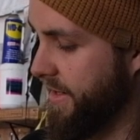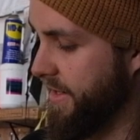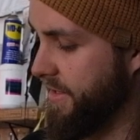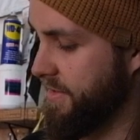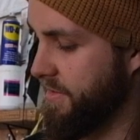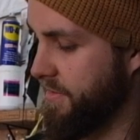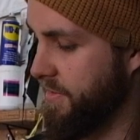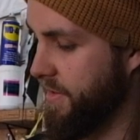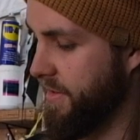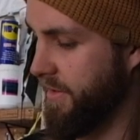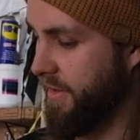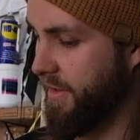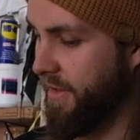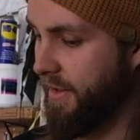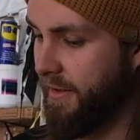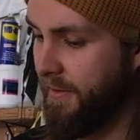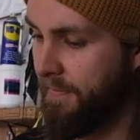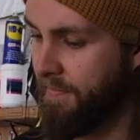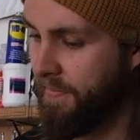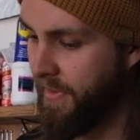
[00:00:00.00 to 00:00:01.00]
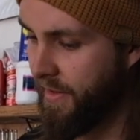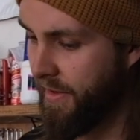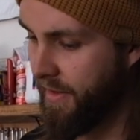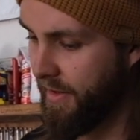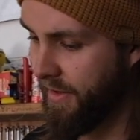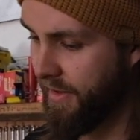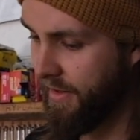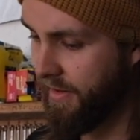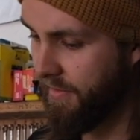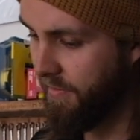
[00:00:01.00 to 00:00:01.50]
an easy one, you know.
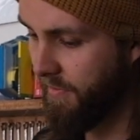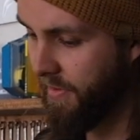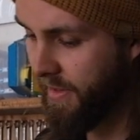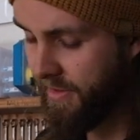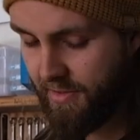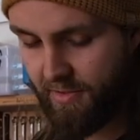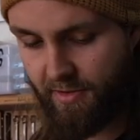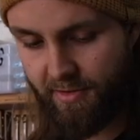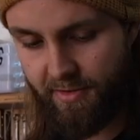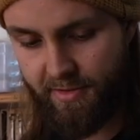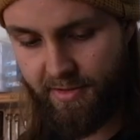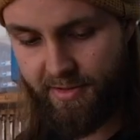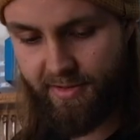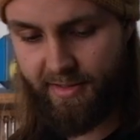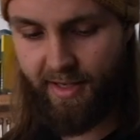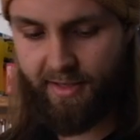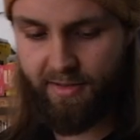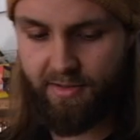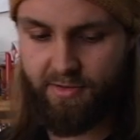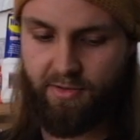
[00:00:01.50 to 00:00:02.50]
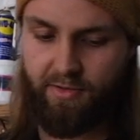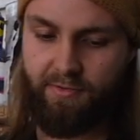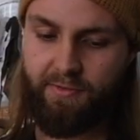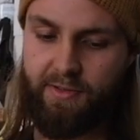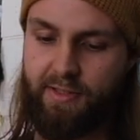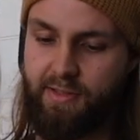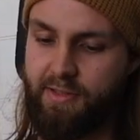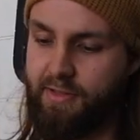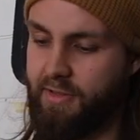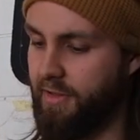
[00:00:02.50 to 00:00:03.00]
When I sort of start to drift
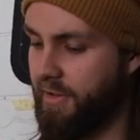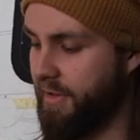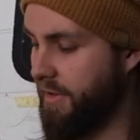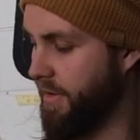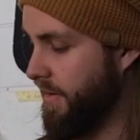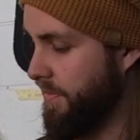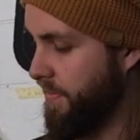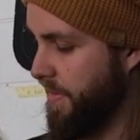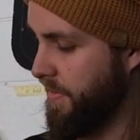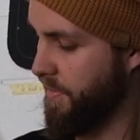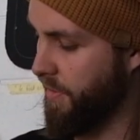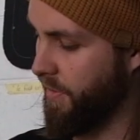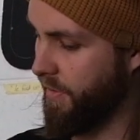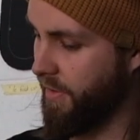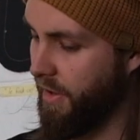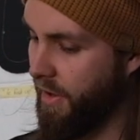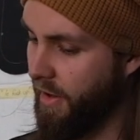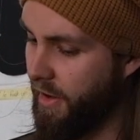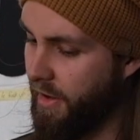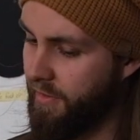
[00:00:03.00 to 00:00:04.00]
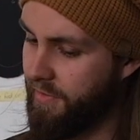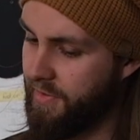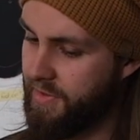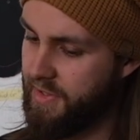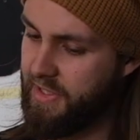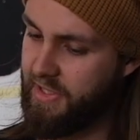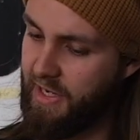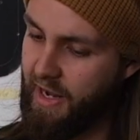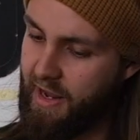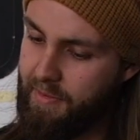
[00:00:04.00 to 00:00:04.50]
into a bit more curve and
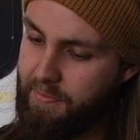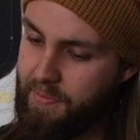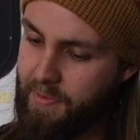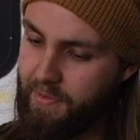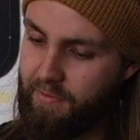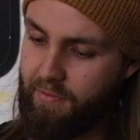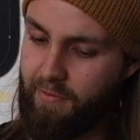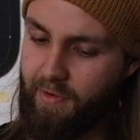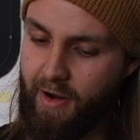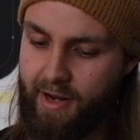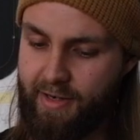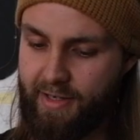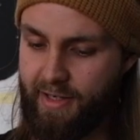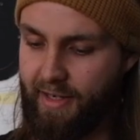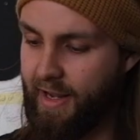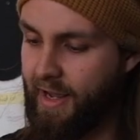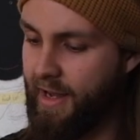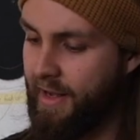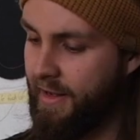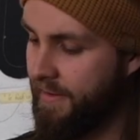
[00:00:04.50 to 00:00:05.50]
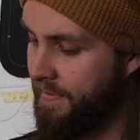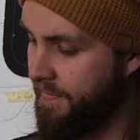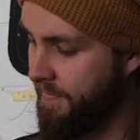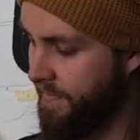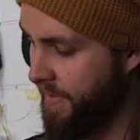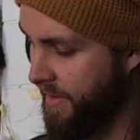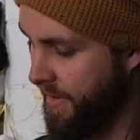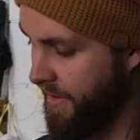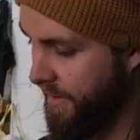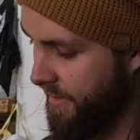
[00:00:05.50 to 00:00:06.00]
shape and rounding out, you
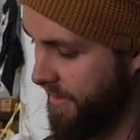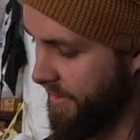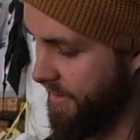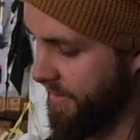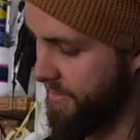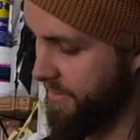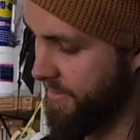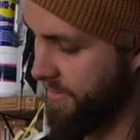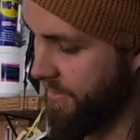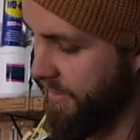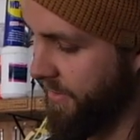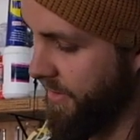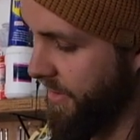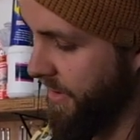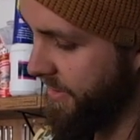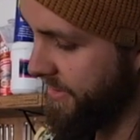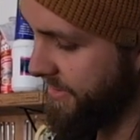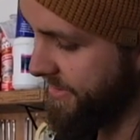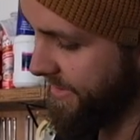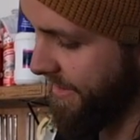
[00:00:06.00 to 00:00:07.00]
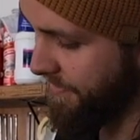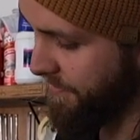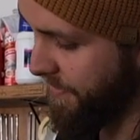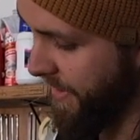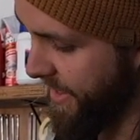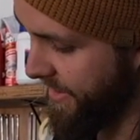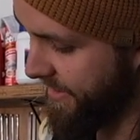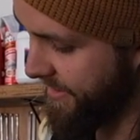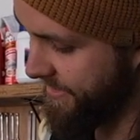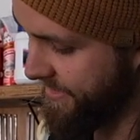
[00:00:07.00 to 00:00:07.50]
can sort of notice that
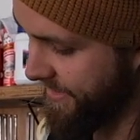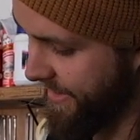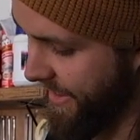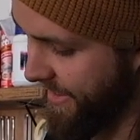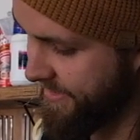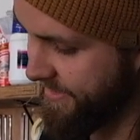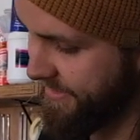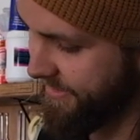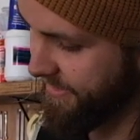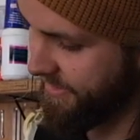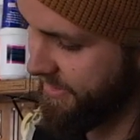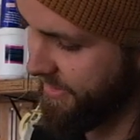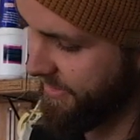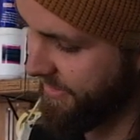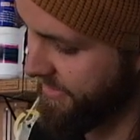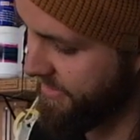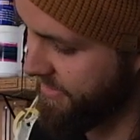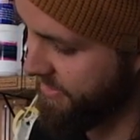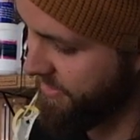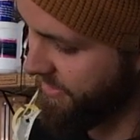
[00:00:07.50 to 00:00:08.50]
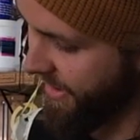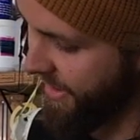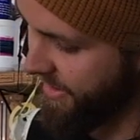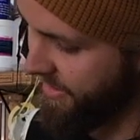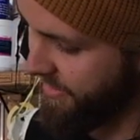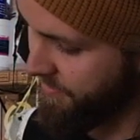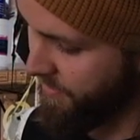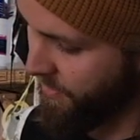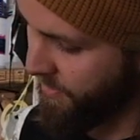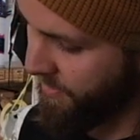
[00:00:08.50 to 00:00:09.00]
pattern isn't actually straight
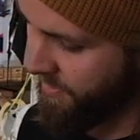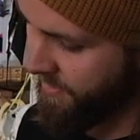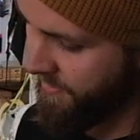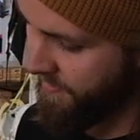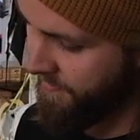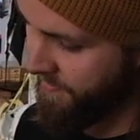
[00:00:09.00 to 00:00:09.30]
anymore.